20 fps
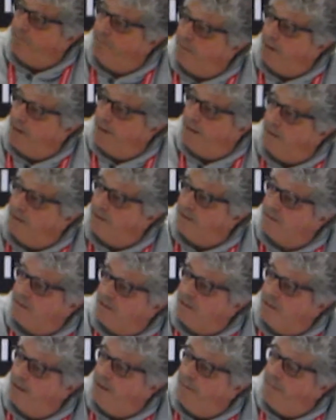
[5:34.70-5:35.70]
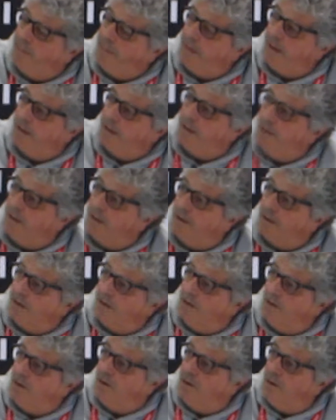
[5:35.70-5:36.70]
the players
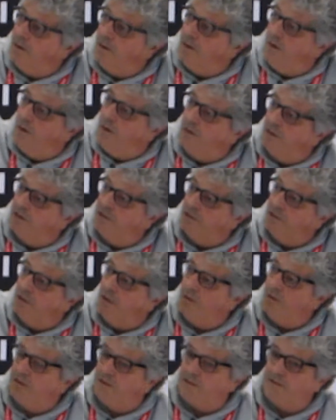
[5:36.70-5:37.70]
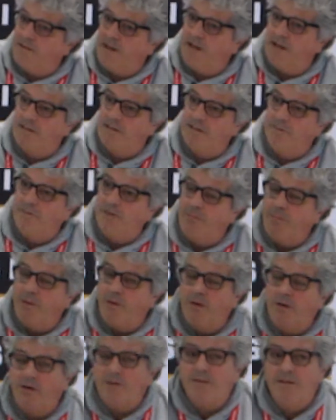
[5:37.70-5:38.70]
on the longer sides of the
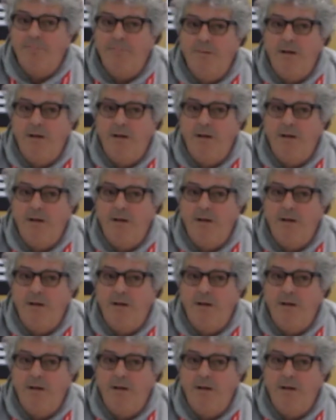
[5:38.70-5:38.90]
board,